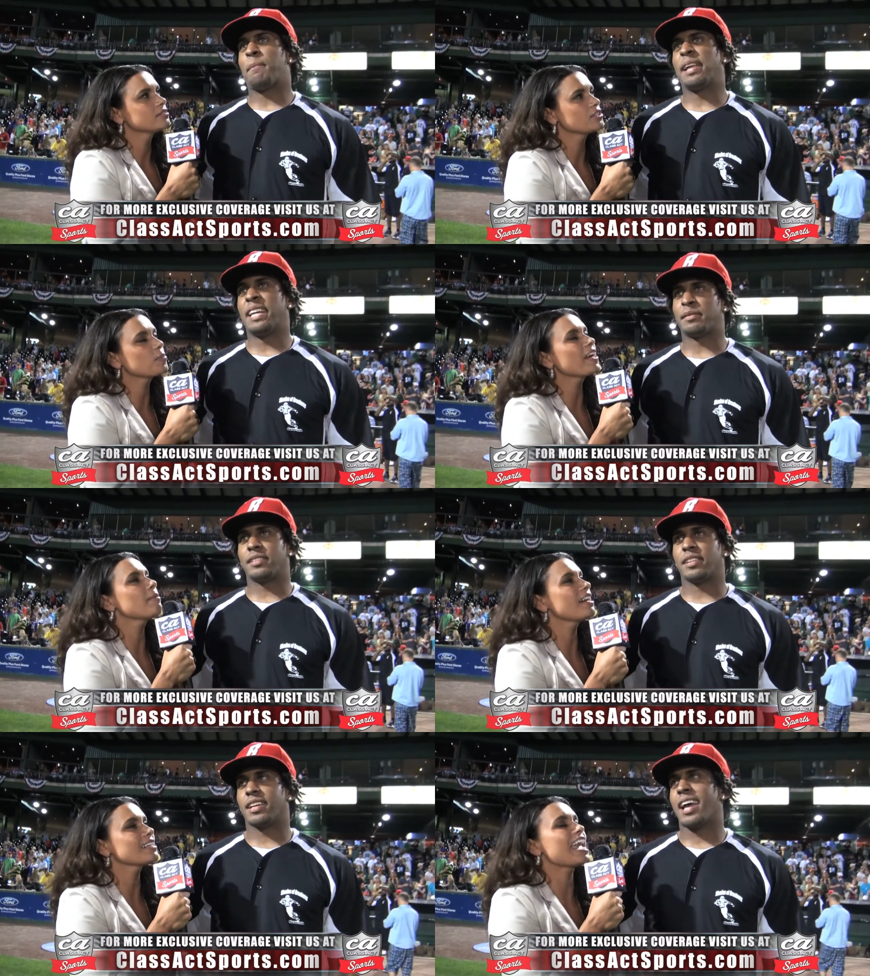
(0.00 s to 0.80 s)
Speaker 1: Played you played
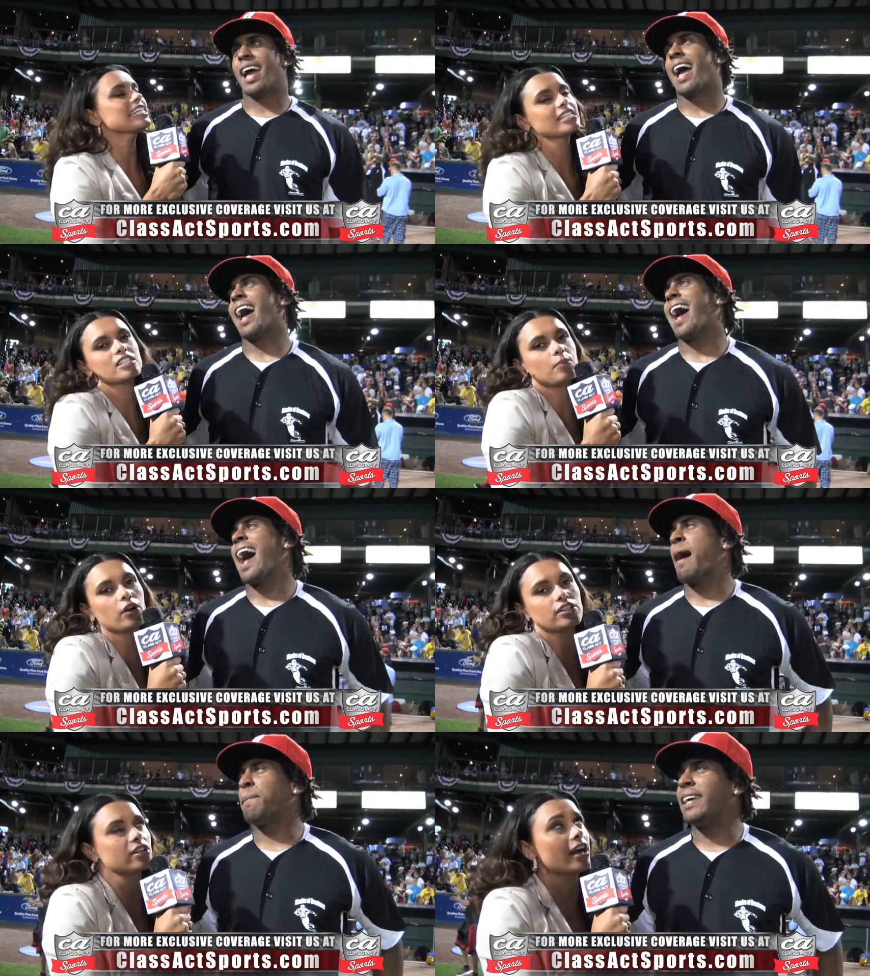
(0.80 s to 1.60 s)
about 18
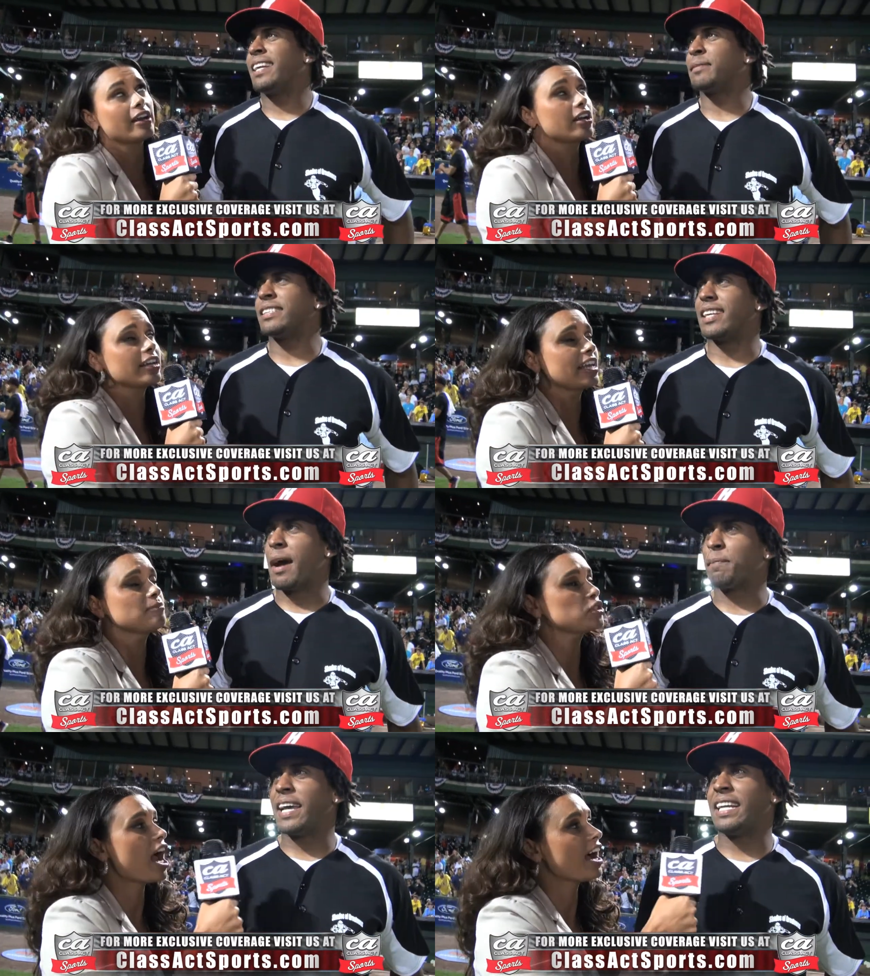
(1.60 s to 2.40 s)
sports, I so I can't
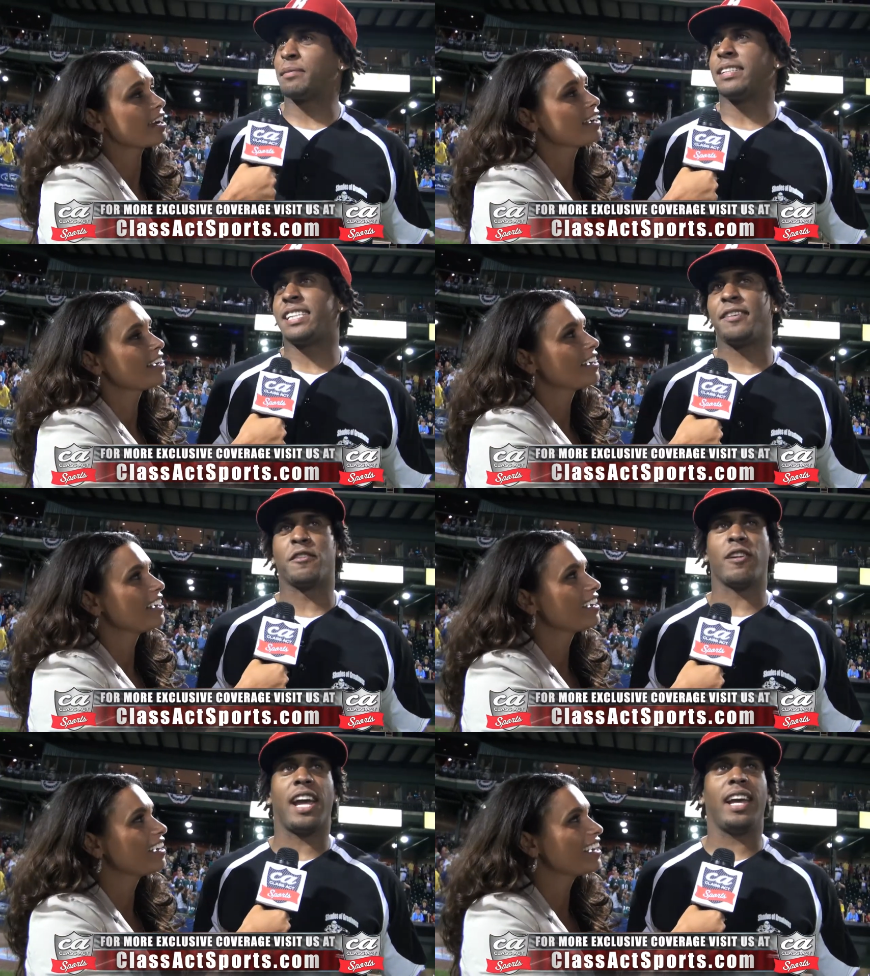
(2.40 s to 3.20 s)
keep track. I played up to
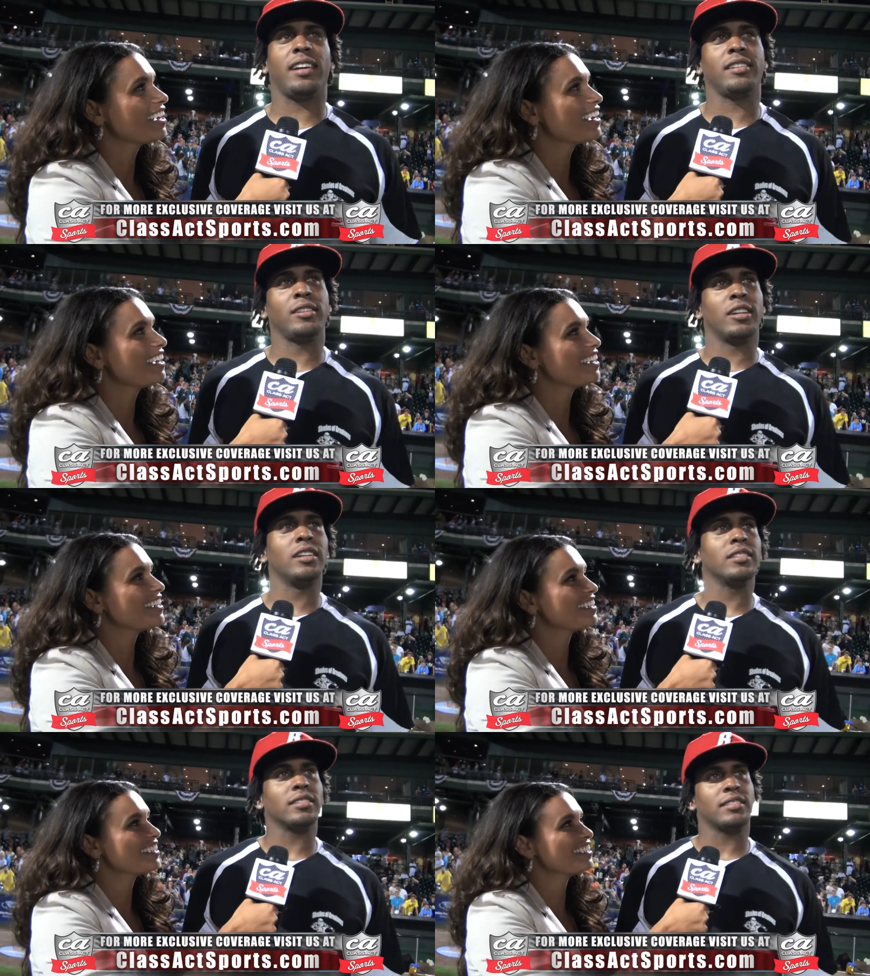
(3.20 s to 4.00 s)
10th grade, you
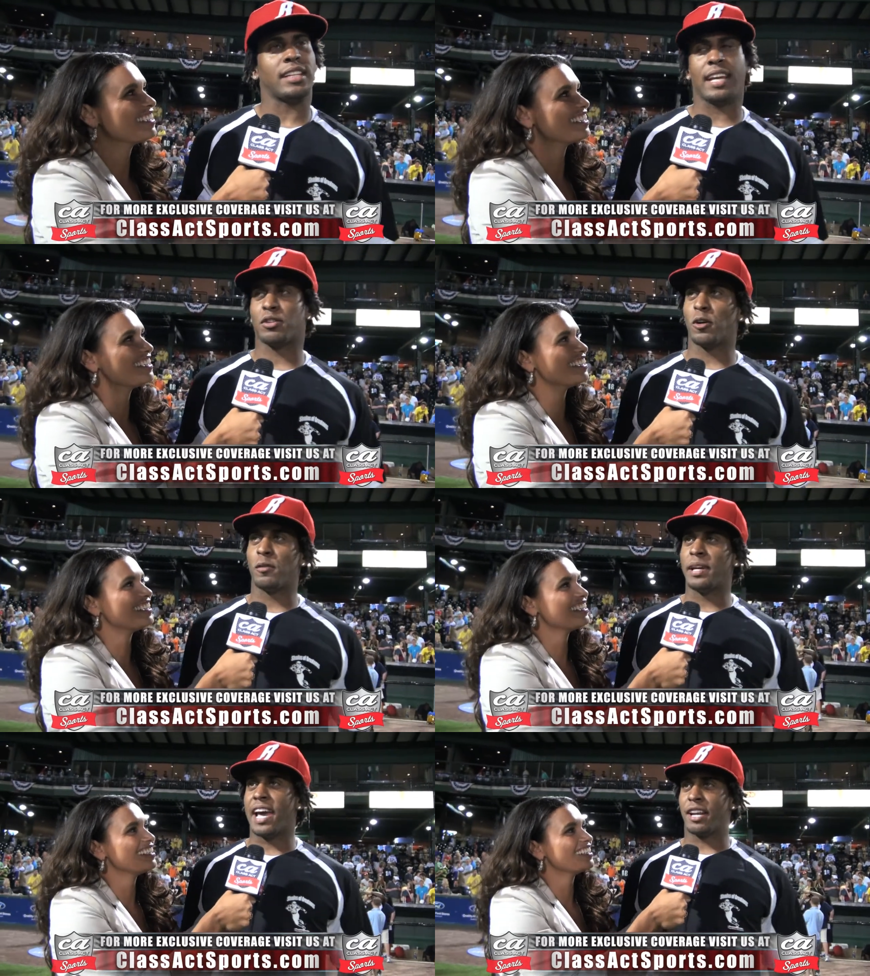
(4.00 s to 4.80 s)
know. Then they
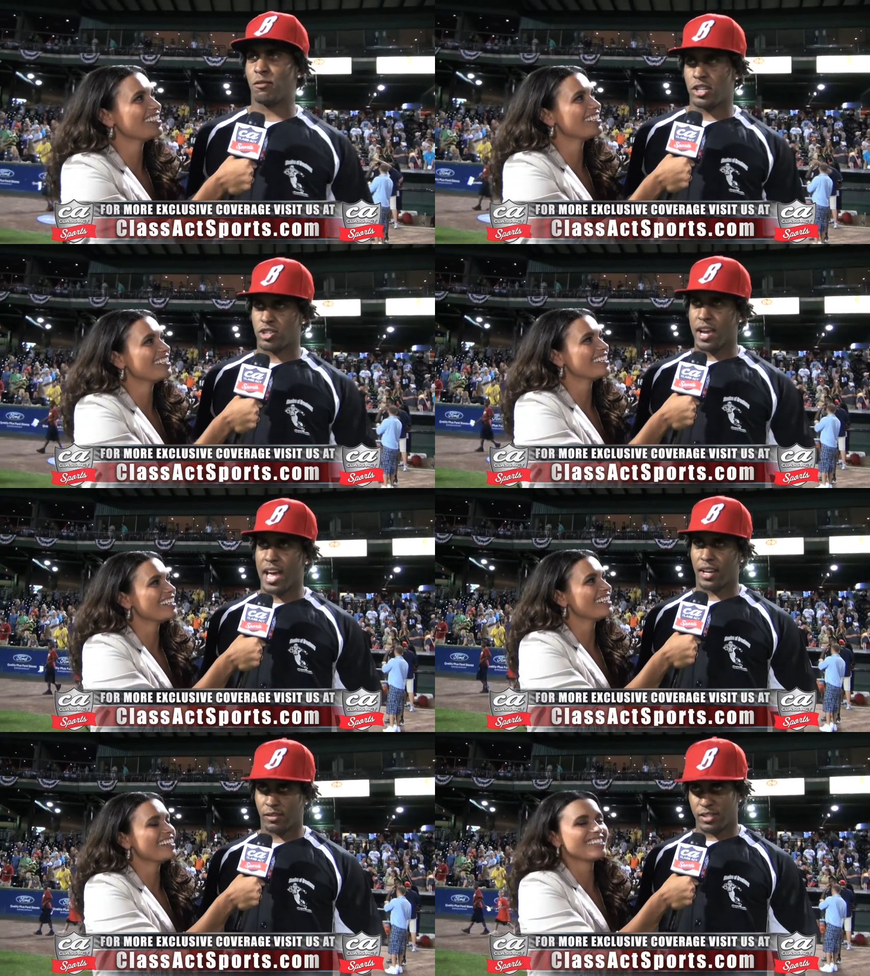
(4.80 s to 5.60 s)
told me I had to run
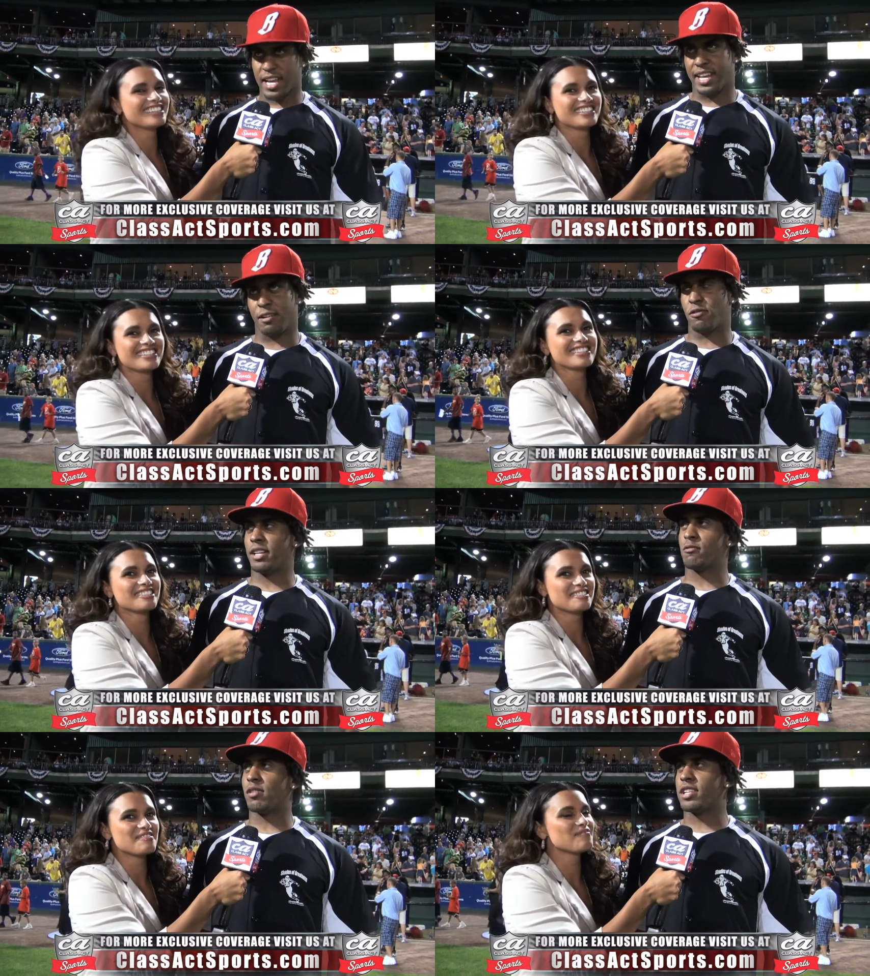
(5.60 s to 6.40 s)
track, which I didn't
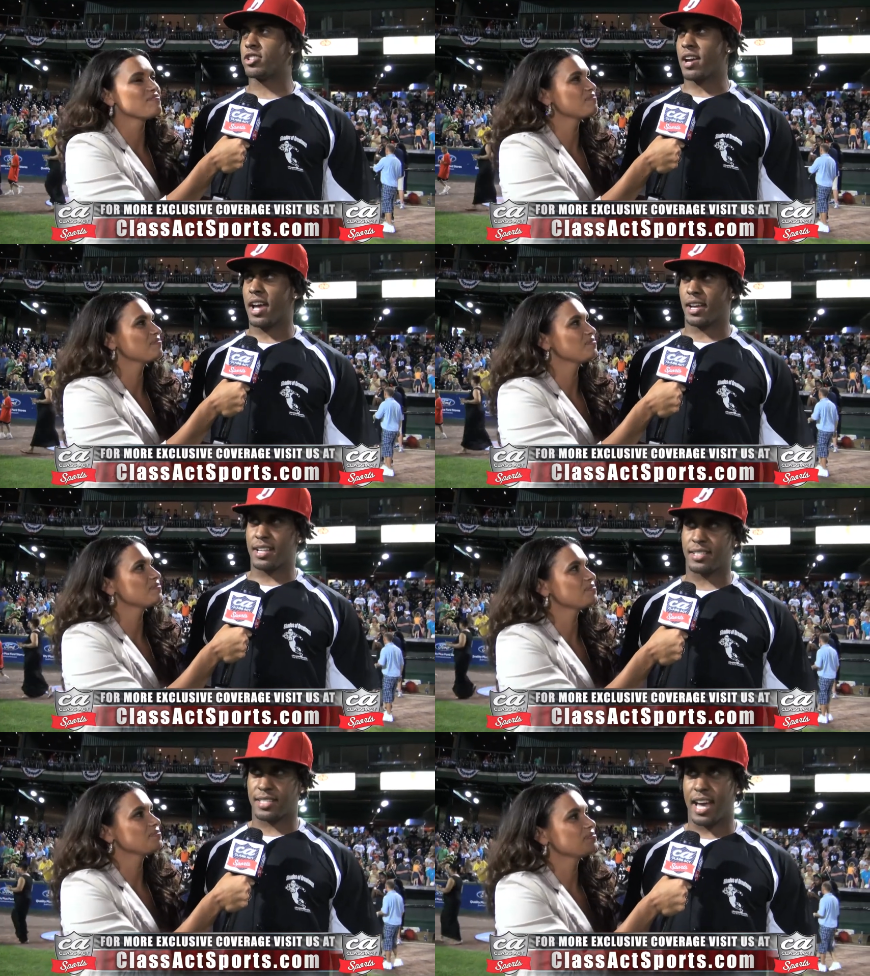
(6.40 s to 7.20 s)
really run track.
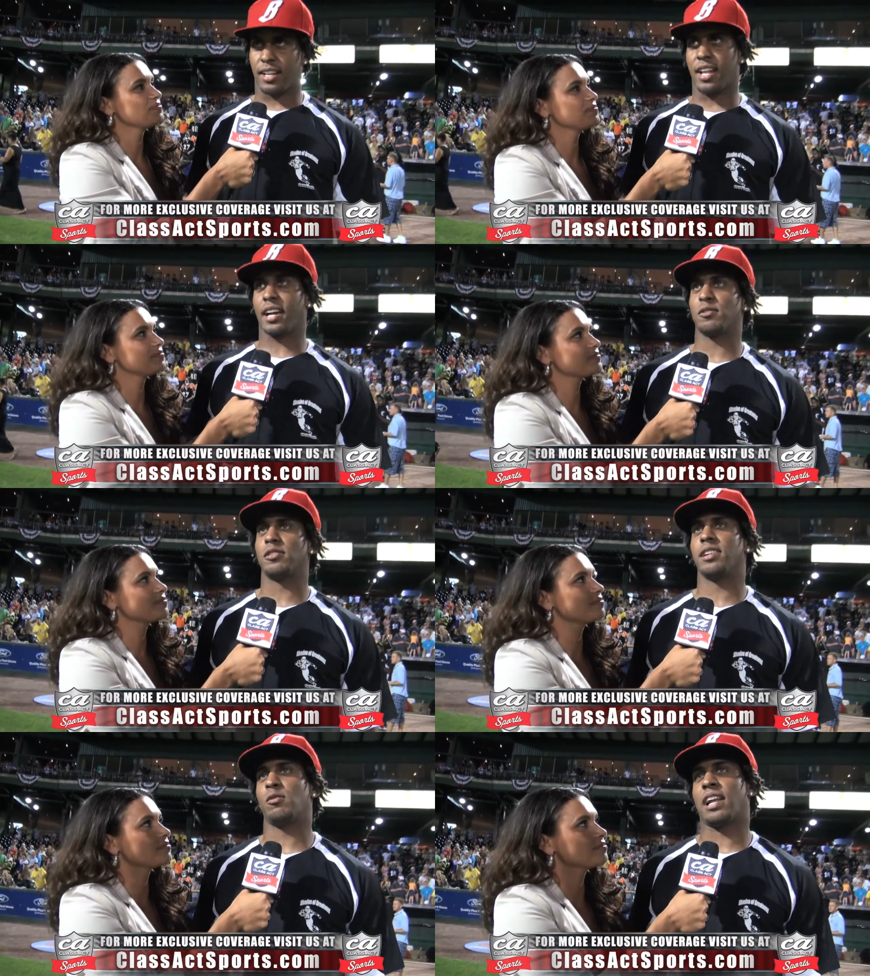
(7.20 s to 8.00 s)
I just sat in the locker
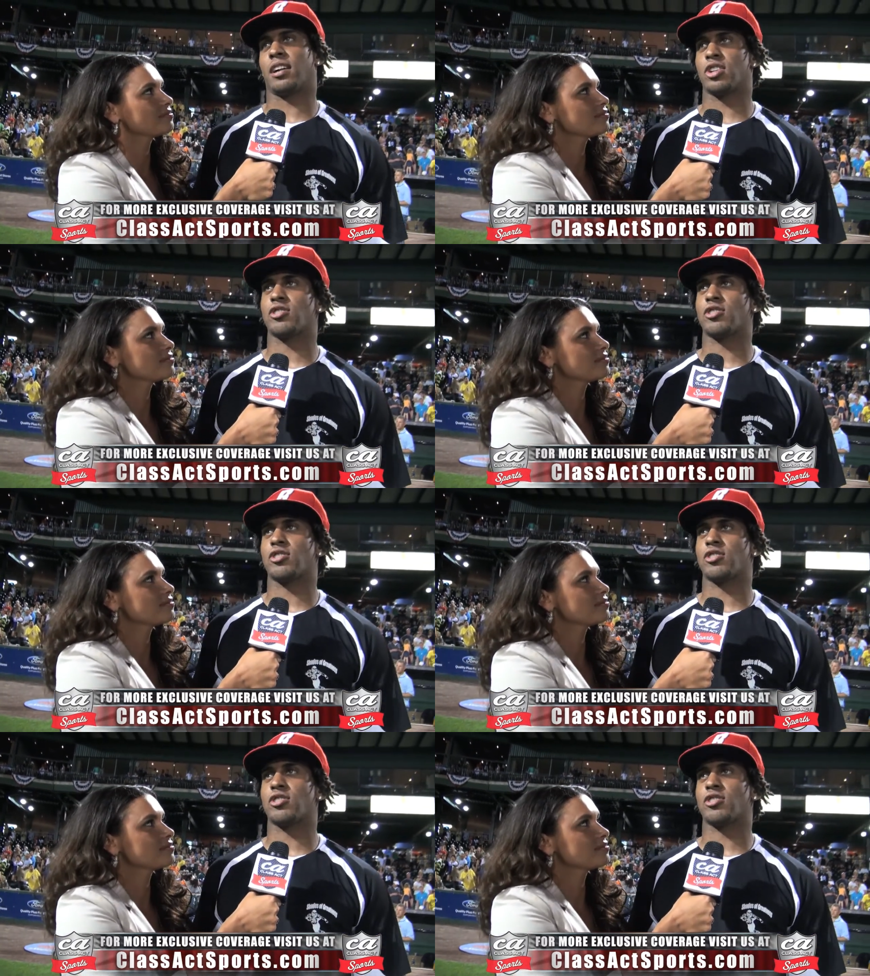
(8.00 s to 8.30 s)
room and went out on the